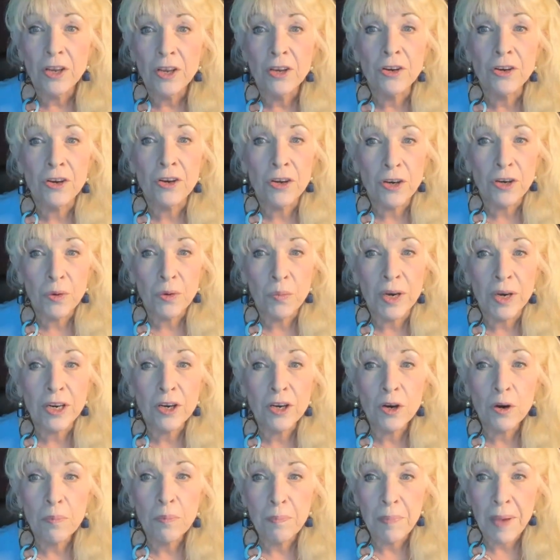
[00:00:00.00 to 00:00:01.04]
You're going to want to
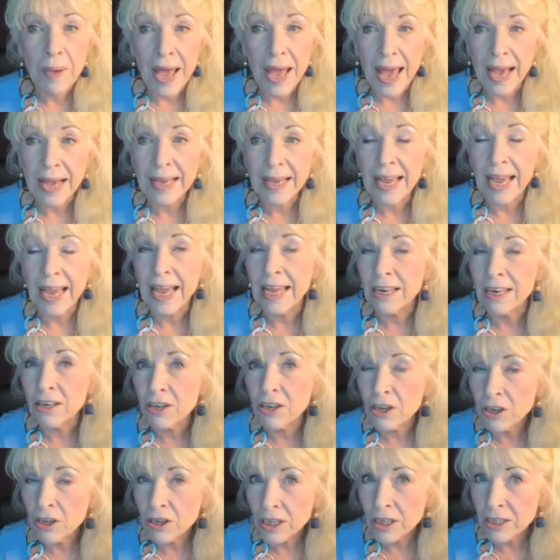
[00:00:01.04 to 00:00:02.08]
go back and
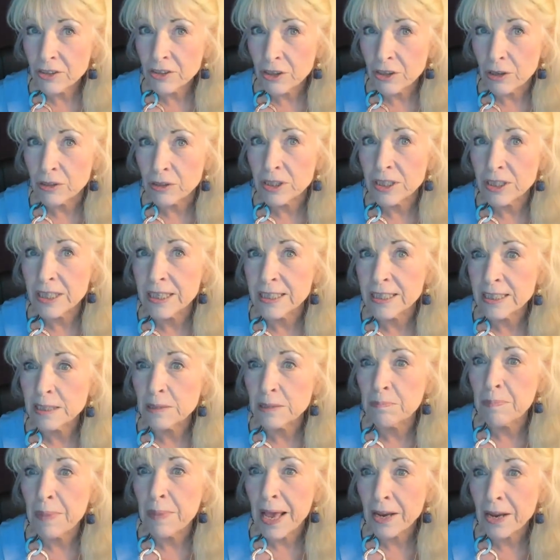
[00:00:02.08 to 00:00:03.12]
look at those to get
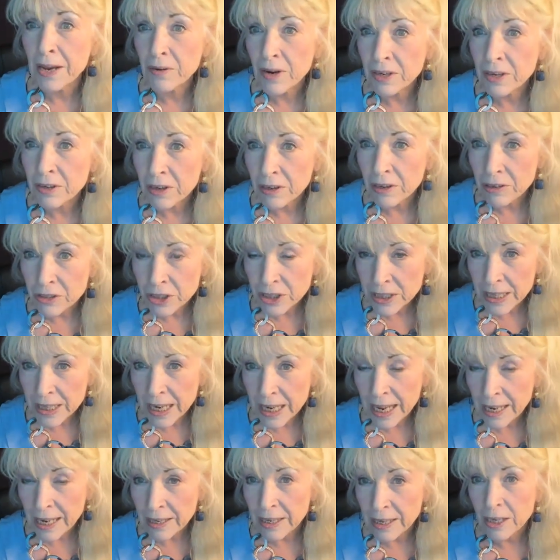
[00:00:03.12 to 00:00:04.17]
some background
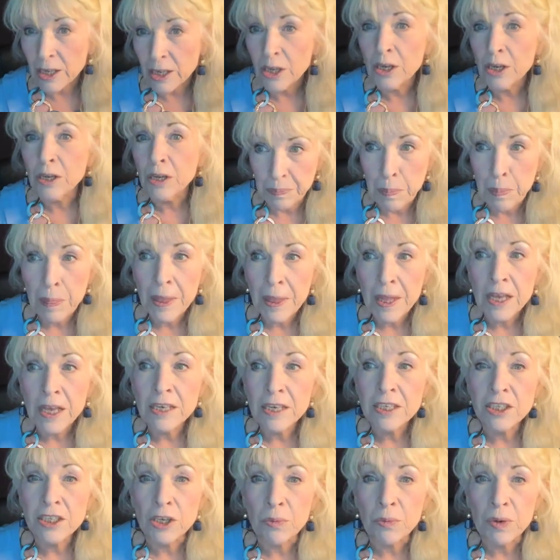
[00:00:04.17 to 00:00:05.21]
understanding
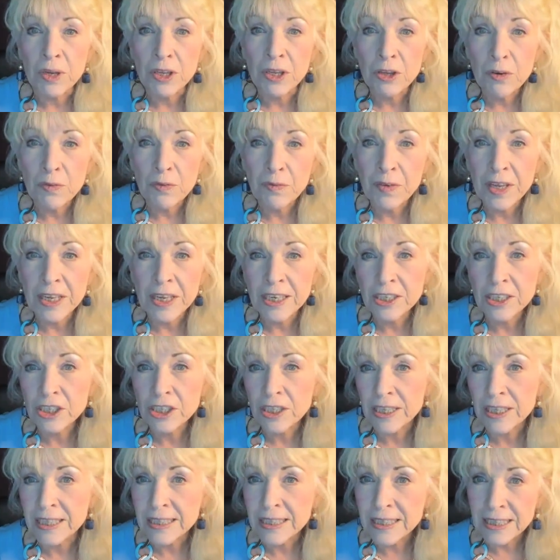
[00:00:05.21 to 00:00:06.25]
so when you
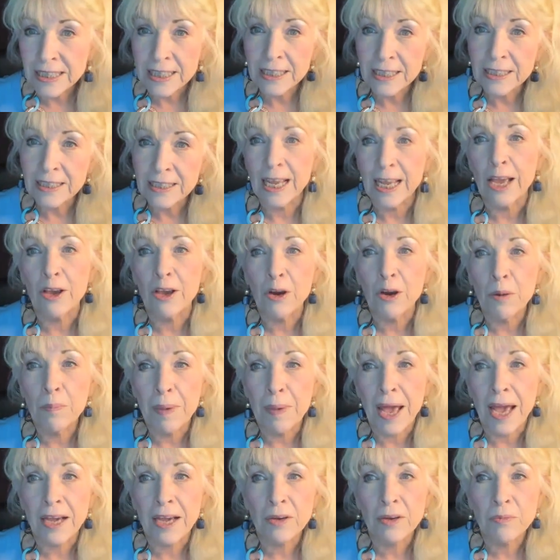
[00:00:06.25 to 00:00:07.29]
finish listening today, go
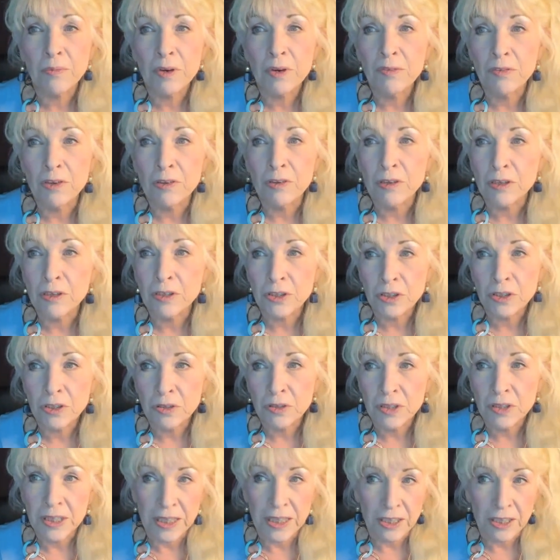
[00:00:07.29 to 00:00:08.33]
back and review those
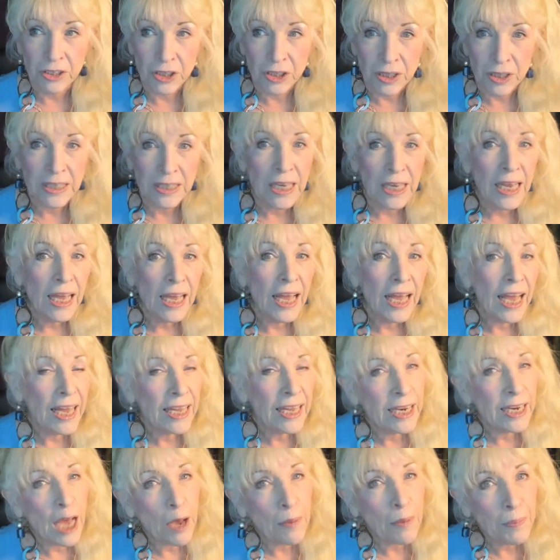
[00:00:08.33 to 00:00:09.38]
two teachings,
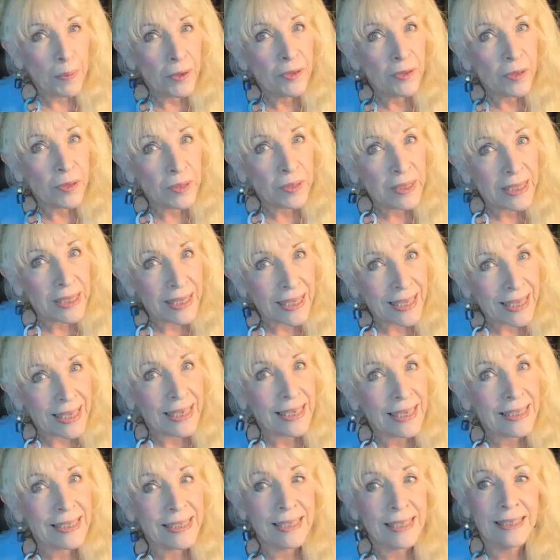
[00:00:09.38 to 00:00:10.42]
and I'll put those
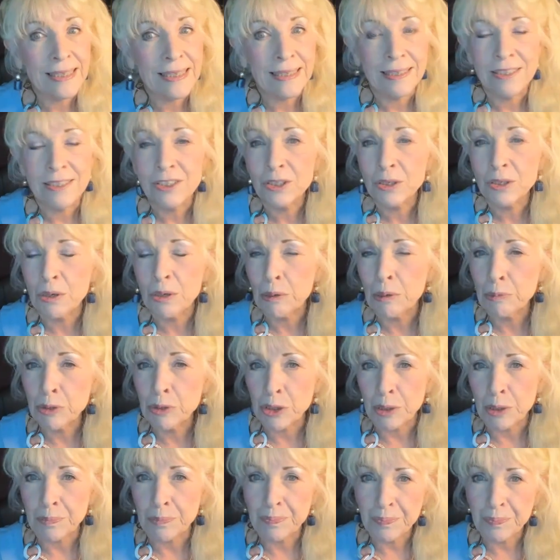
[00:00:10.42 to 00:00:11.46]
links in the
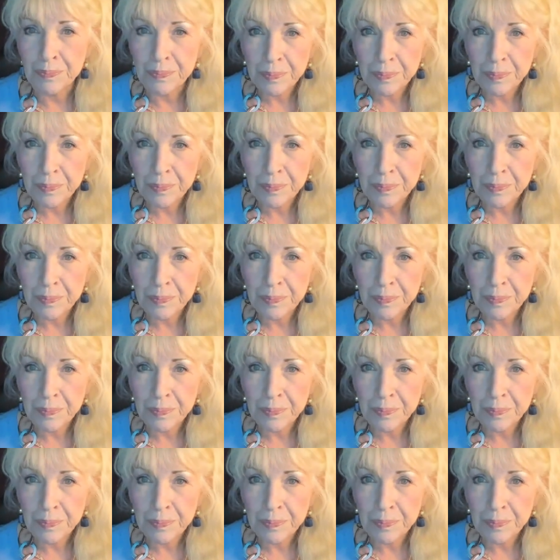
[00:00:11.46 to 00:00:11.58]
description.